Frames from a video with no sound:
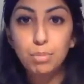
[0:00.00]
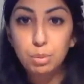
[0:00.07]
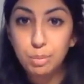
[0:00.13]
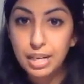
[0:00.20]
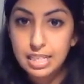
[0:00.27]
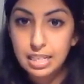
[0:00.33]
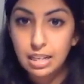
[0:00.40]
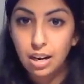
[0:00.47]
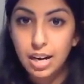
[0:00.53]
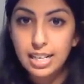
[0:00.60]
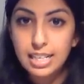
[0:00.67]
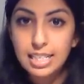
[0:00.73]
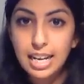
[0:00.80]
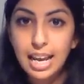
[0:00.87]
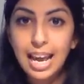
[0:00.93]
and
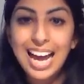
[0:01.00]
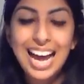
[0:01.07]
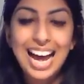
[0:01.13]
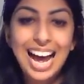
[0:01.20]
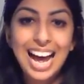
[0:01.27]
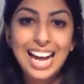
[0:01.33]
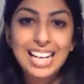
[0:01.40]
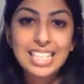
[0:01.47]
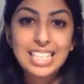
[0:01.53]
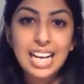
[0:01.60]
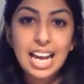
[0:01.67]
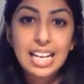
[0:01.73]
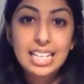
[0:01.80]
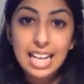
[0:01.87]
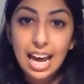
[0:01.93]
bumetanide, and
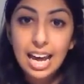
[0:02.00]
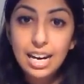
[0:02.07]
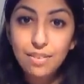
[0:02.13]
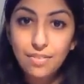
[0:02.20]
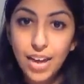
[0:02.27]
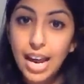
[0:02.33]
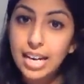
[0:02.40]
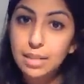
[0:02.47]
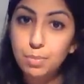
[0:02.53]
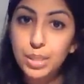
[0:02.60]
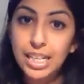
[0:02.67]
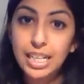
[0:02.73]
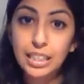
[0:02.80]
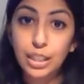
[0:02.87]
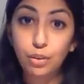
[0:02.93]
a side effect,
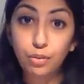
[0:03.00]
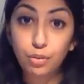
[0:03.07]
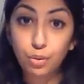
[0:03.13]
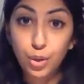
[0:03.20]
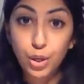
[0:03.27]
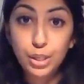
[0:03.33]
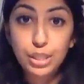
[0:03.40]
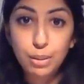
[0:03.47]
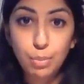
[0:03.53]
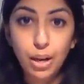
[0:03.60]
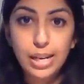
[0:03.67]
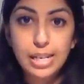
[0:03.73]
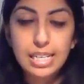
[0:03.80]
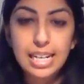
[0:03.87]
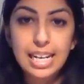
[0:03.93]
particularly of
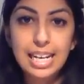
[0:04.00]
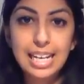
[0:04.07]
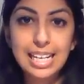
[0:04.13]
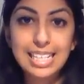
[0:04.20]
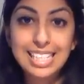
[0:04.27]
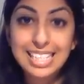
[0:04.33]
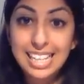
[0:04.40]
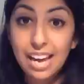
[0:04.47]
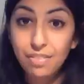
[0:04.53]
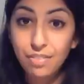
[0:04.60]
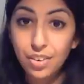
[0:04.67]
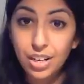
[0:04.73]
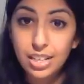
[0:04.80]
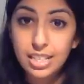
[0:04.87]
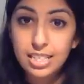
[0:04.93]
furosemide, is
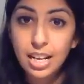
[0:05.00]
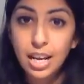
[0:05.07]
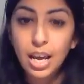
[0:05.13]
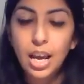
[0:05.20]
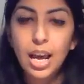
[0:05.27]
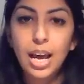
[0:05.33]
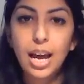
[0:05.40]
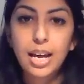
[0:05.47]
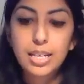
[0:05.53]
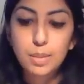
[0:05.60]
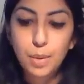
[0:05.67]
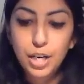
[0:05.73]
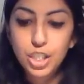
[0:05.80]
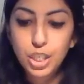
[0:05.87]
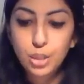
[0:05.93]
deafness,
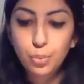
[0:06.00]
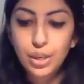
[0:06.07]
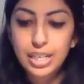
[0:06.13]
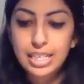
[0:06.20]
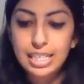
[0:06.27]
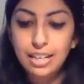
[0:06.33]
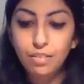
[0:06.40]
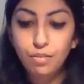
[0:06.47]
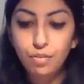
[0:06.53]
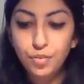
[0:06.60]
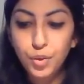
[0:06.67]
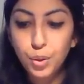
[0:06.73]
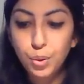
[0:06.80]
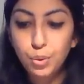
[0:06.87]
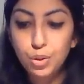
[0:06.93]
especially when it's
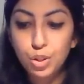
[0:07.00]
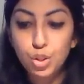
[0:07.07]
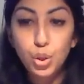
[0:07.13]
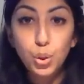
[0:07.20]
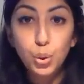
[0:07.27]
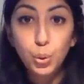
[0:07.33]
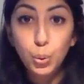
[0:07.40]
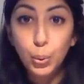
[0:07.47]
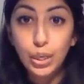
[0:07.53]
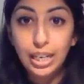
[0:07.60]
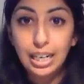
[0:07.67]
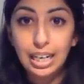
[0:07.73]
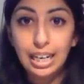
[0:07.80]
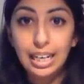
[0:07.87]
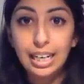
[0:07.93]
infused too
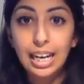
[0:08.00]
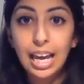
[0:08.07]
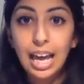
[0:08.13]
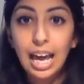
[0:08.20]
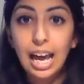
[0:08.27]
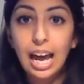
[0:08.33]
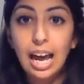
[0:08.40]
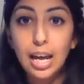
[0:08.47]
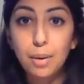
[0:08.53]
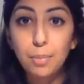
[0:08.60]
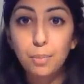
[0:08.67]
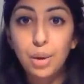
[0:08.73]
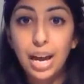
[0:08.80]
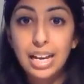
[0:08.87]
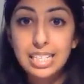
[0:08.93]
quickly
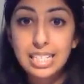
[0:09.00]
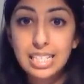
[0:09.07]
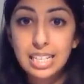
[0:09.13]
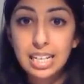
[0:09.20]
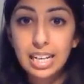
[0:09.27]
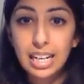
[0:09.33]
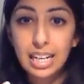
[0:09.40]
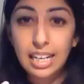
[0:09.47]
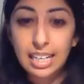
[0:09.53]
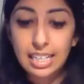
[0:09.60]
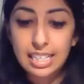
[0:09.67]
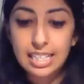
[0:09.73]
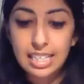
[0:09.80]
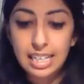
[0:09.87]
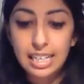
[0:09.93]
um, and it
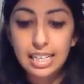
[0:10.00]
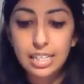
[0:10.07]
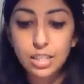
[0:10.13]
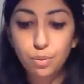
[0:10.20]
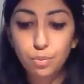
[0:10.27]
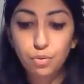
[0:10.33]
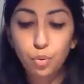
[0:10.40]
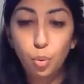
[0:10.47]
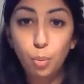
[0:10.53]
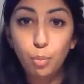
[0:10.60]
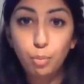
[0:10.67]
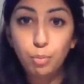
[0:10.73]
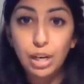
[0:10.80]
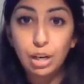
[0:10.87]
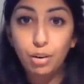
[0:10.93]
exceeds
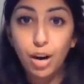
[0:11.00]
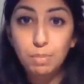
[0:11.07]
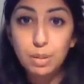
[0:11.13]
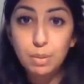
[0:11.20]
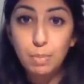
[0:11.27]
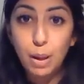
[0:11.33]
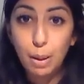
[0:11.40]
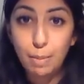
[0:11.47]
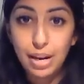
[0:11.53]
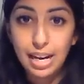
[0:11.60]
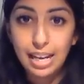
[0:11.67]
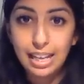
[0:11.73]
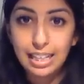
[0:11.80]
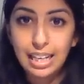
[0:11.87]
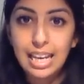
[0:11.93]
4 milligrams per
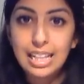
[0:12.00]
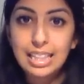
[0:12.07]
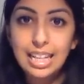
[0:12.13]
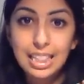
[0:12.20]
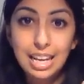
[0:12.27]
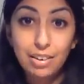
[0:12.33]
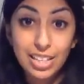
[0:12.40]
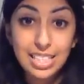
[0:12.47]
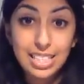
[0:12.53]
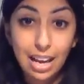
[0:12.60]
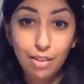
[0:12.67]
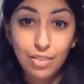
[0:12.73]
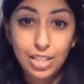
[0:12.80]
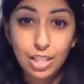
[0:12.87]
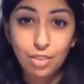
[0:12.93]
minute, then there is
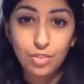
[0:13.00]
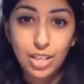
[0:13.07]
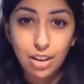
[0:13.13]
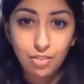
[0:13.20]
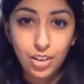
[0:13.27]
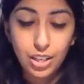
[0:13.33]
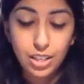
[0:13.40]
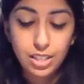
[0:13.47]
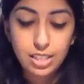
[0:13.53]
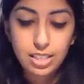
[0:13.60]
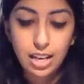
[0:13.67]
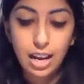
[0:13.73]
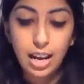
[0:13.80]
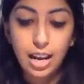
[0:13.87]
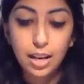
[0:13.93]
that risk of
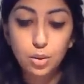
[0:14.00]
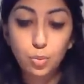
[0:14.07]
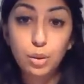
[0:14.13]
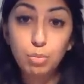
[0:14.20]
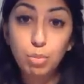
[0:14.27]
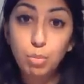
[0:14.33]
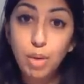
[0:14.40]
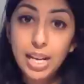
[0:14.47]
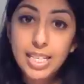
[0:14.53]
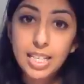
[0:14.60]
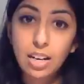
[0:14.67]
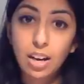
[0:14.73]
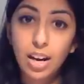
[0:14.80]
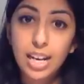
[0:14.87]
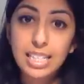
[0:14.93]
deafness. And with
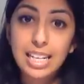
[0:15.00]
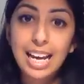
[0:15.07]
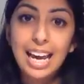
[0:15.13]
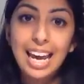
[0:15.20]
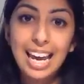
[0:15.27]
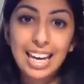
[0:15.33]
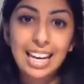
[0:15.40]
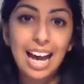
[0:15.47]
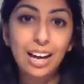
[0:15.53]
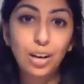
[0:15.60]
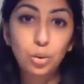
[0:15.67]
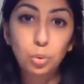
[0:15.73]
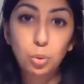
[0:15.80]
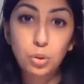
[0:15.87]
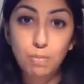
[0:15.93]
bumetanide, it
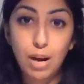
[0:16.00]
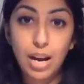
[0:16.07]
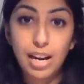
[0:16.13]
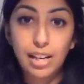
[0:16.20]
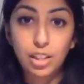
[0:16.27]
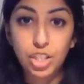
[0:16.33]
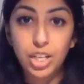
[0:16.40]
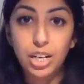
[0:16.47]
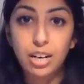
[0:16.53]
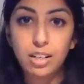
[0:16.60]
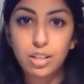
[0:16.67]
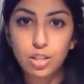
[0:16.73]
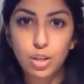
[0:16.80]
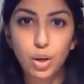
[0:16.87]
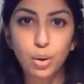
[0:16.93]
can cause
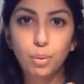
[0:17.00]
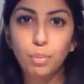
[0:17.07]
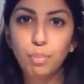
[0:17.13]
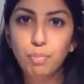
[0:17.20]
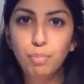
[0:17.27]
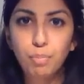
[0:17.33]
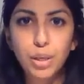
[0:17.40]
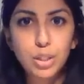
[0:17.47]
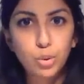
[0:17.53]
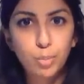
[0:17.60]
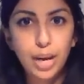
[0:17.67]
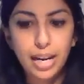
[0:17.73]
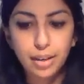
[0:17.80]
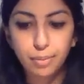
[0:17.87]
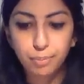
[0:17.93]
myalgia, so muscle
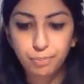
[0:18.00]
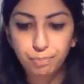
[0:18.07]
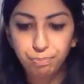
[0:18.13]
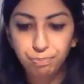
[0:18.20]
pain.